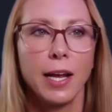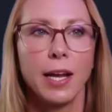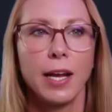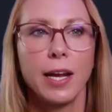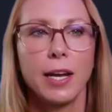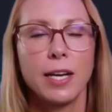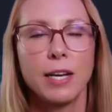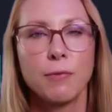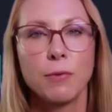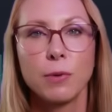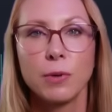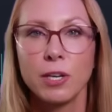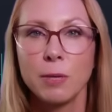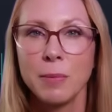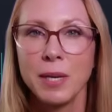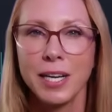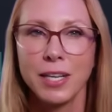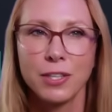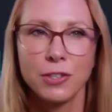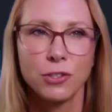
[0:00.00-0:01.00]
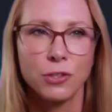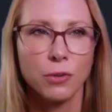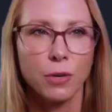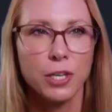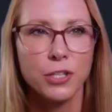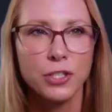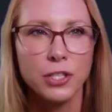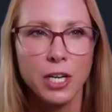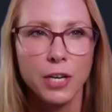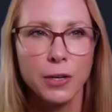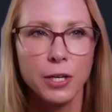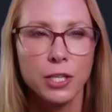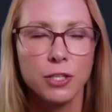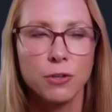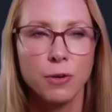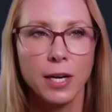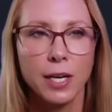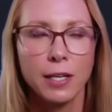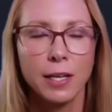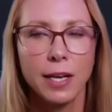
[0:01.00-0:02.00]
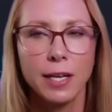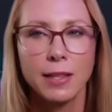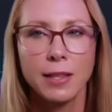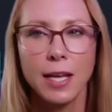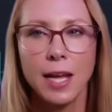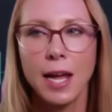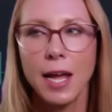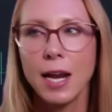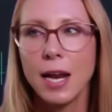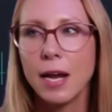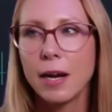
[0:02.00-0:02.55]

And if I'm going to make a discretionary trade like that,